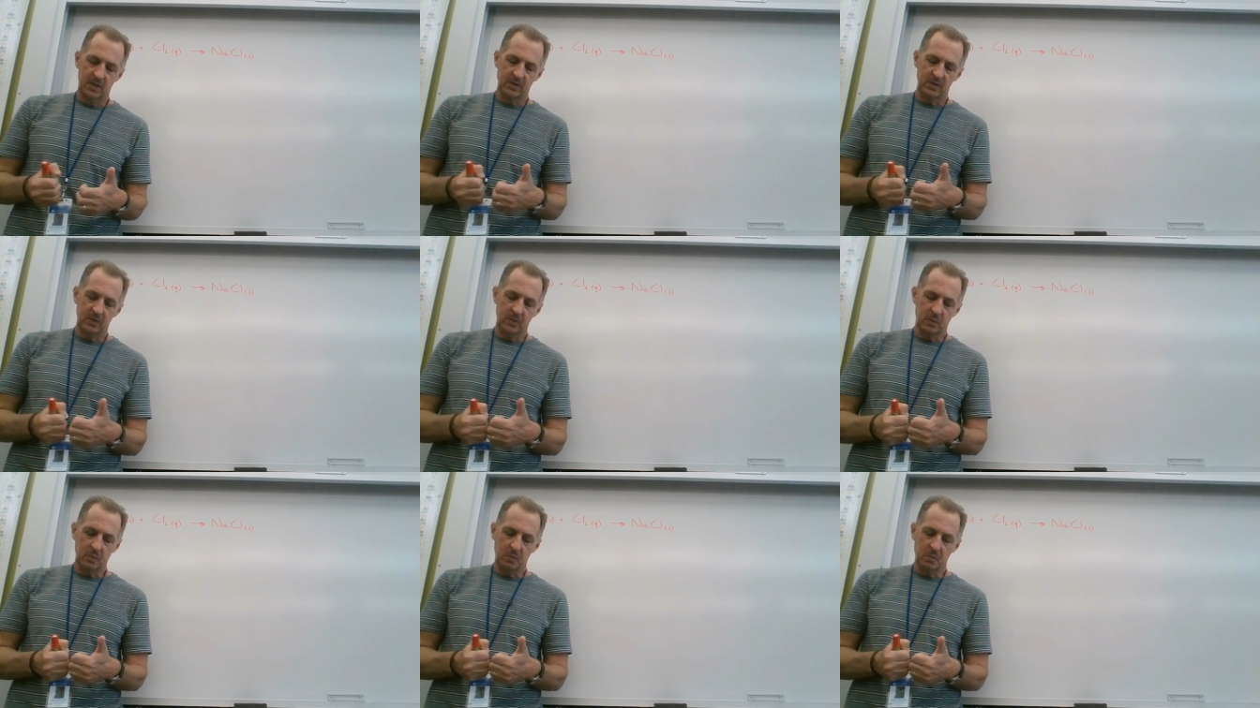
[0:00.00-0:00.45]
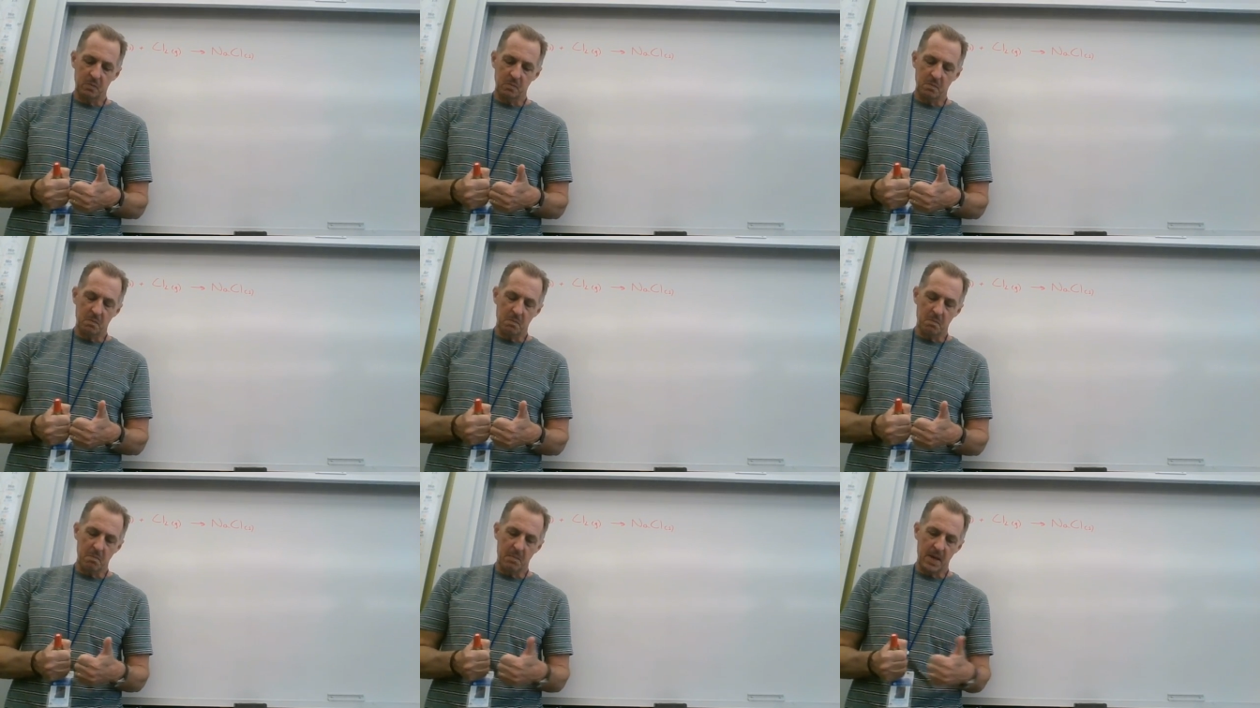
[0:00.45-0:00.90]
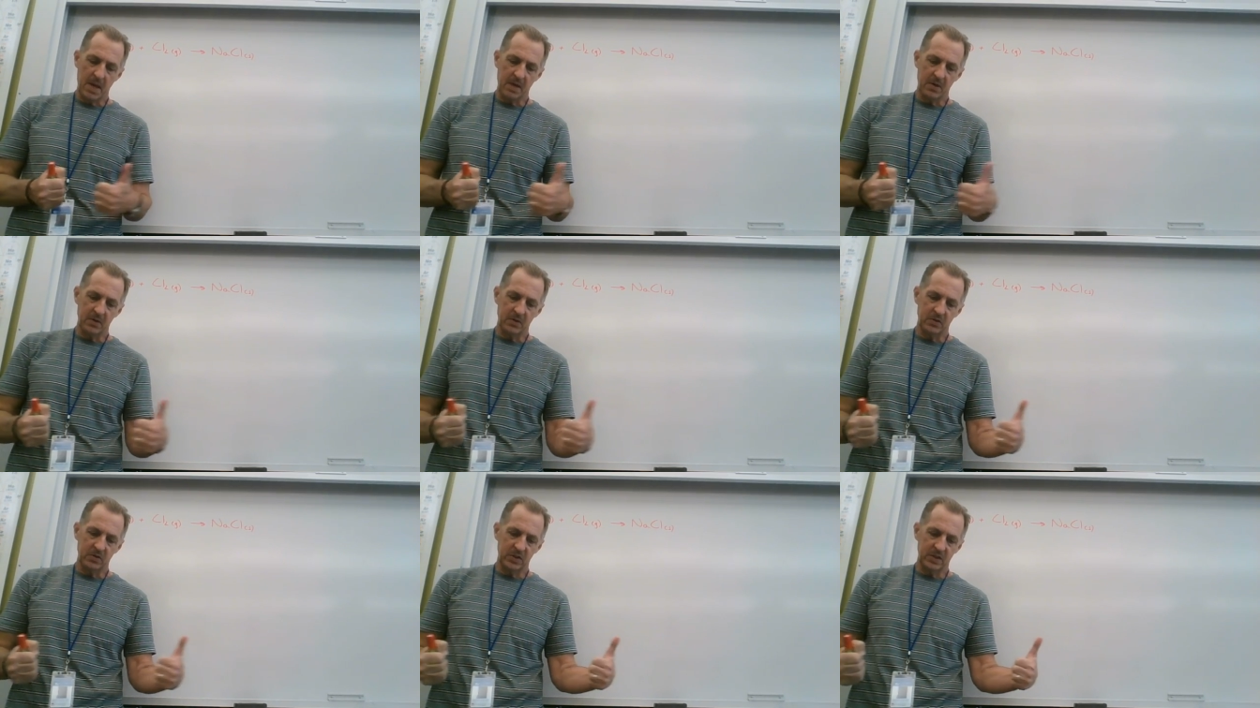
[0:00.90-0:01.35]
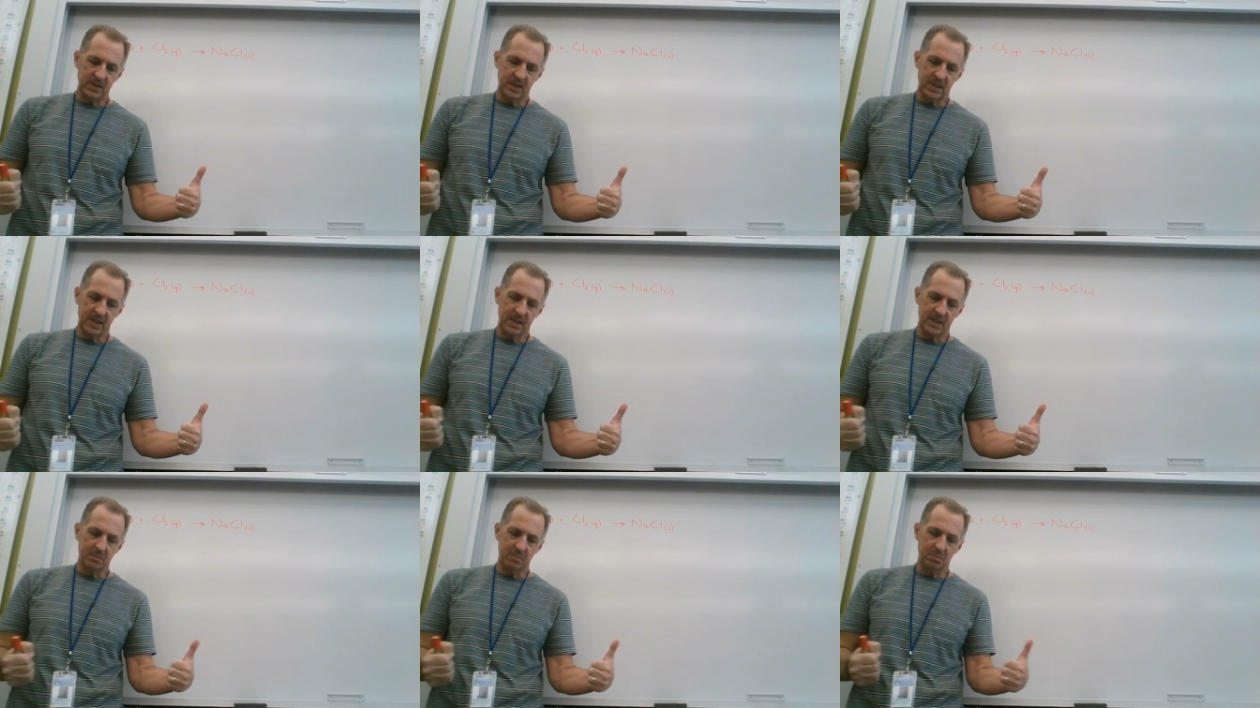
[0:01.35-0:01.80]
So matter just
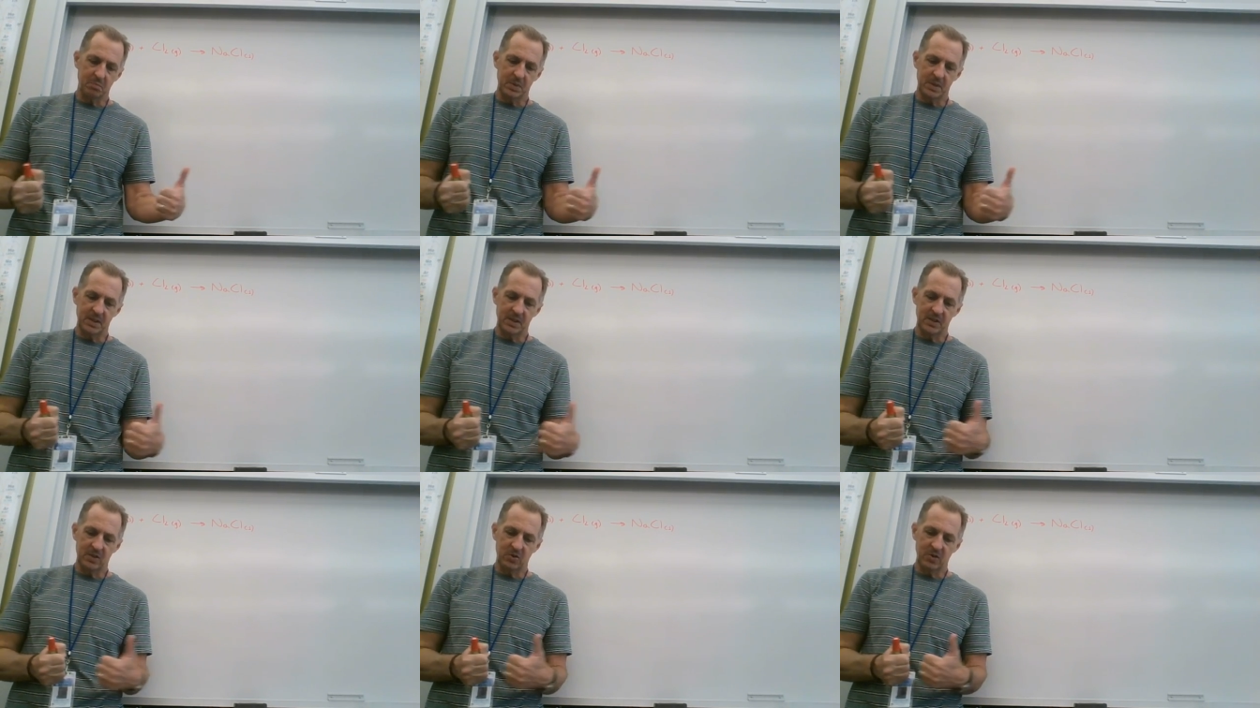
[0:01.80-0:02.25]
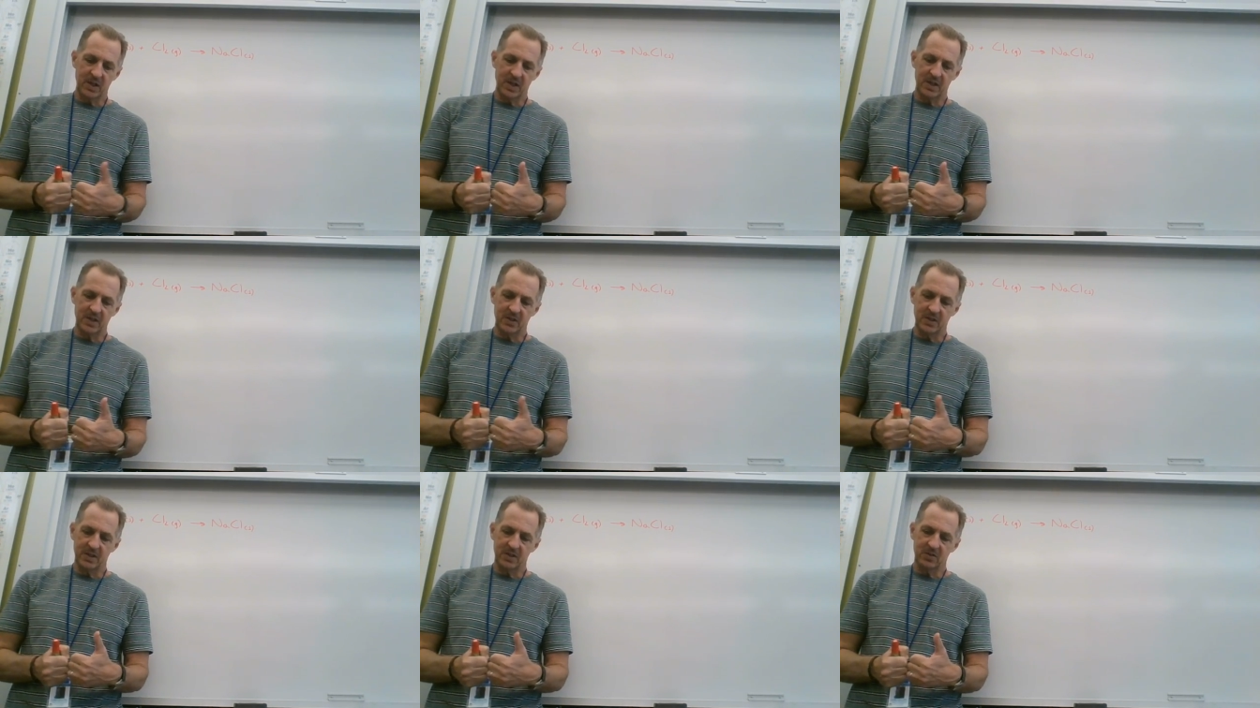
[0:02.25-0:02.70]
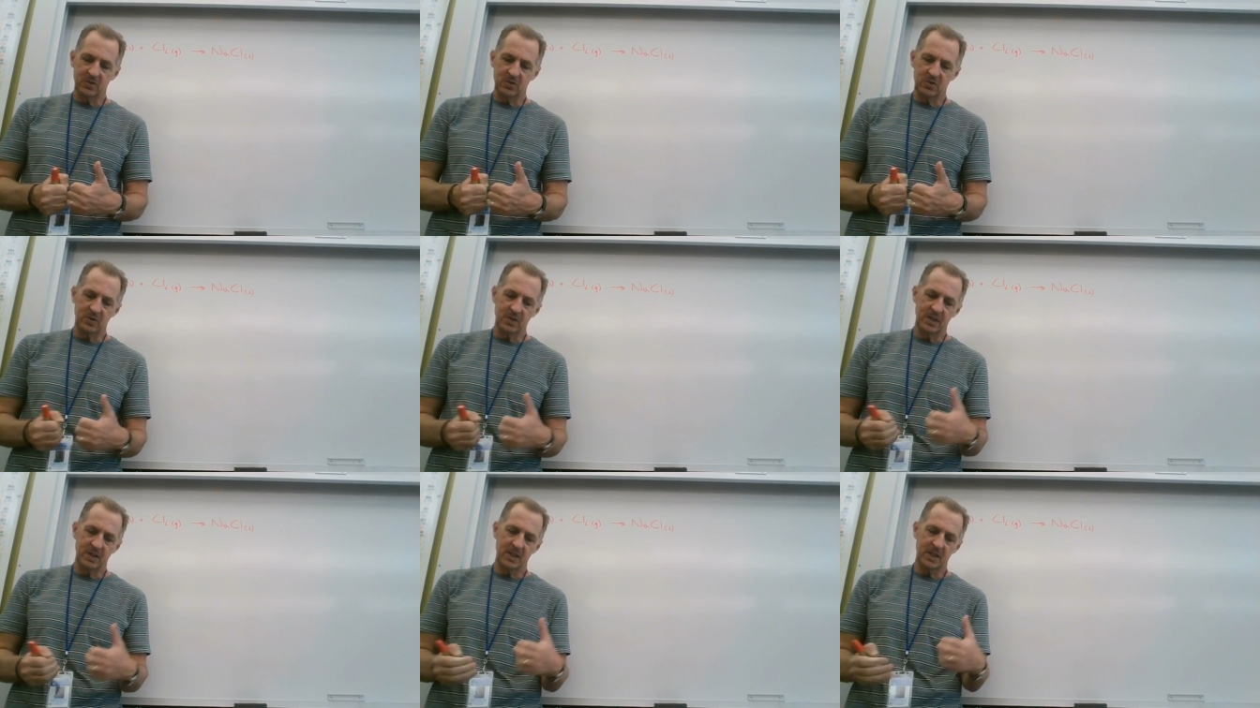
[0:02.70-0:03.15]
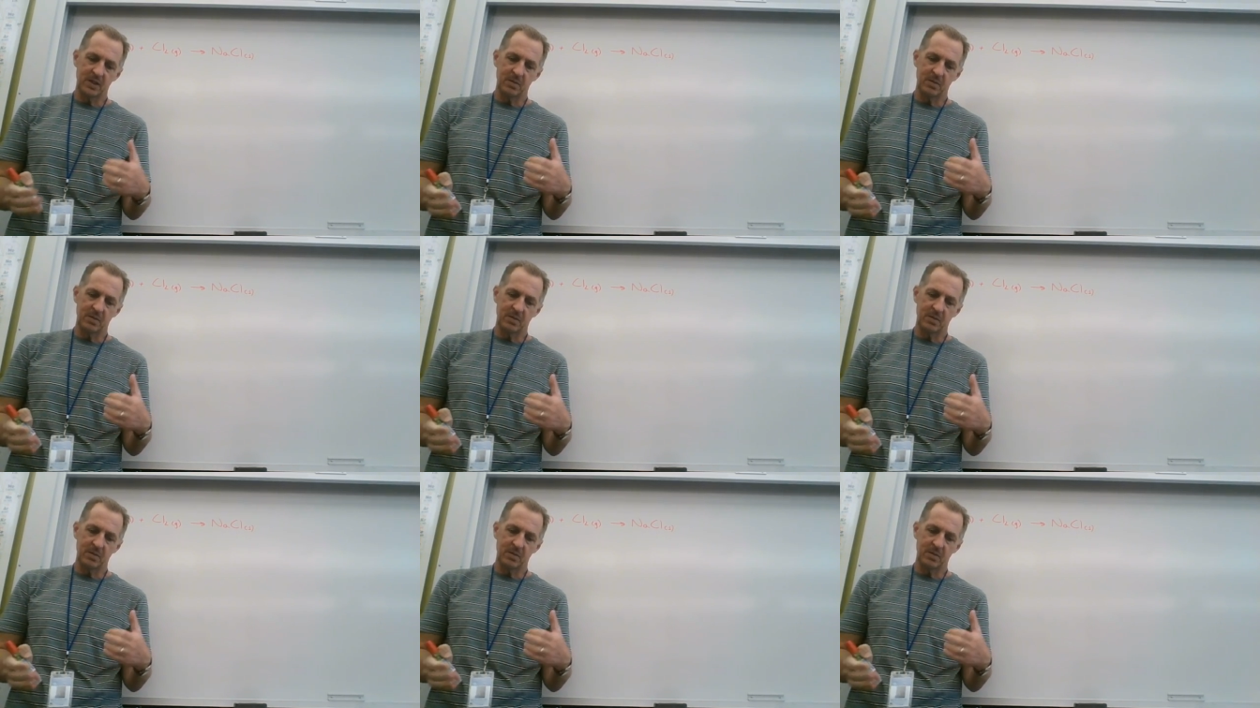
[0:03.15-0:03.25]
can't be created or destroyed.